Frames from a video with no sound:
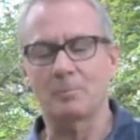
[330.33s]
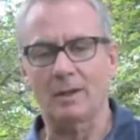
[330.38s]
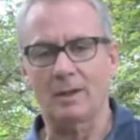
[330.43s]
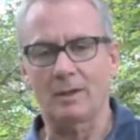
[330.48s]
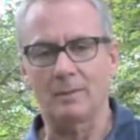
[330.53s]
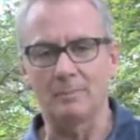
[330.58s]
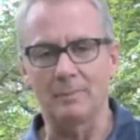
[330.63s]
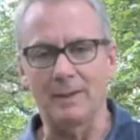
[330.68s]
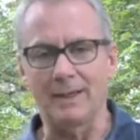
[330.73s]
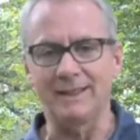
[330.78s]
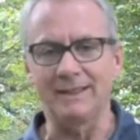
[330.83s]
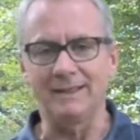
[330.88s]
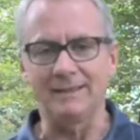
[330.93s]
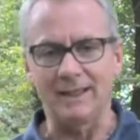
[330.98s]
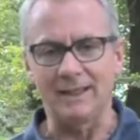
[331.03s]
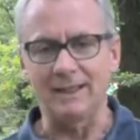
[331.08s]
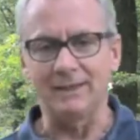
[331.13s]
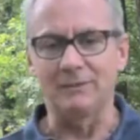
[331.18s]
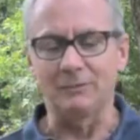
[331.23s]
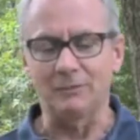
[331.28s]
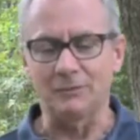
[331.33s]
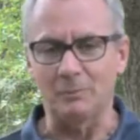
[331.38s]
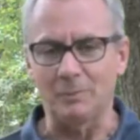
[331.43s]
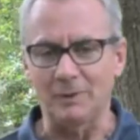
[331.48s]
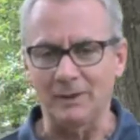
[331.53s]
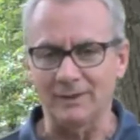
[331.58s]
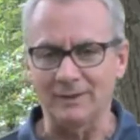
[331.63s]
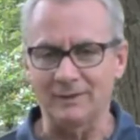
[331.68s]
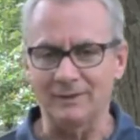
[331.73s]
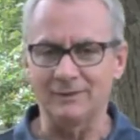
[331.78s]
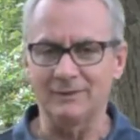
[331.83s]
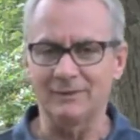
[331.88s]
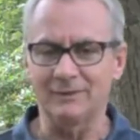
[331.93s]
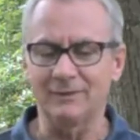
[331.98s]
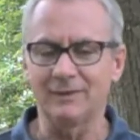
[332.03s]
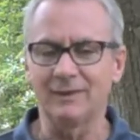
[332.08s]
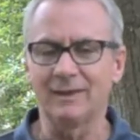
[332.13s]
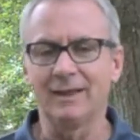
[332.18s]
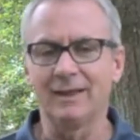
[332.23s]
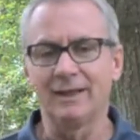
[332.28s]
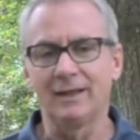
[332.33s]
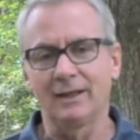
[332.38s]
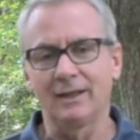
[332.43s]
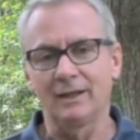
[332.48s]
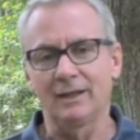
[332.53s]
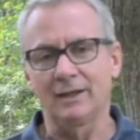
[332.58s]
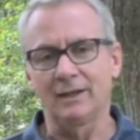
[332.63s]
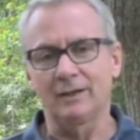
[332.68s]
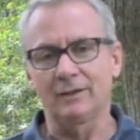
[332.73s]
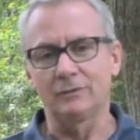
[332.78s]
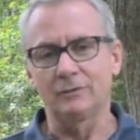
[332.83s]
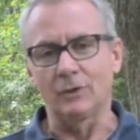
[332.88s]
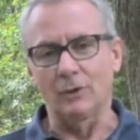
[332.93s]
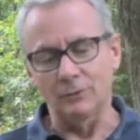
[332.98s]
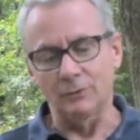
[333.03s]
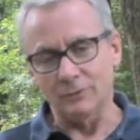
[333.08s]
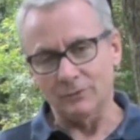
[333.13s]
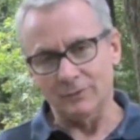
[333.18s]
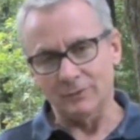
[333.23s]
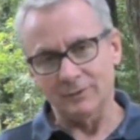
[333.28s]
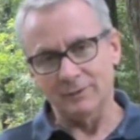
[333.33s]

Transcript: many native speakers don't